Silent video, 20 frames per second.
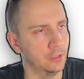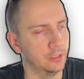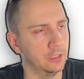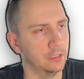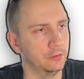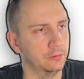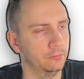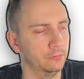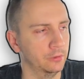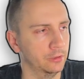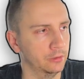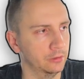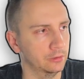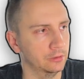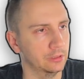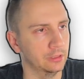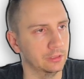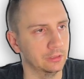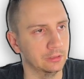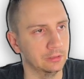hardware,
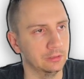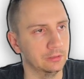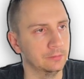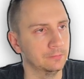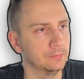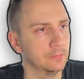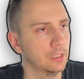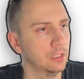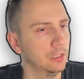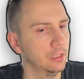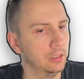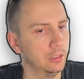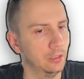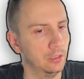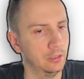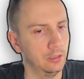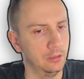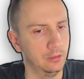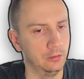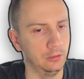and
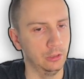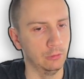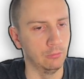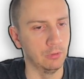the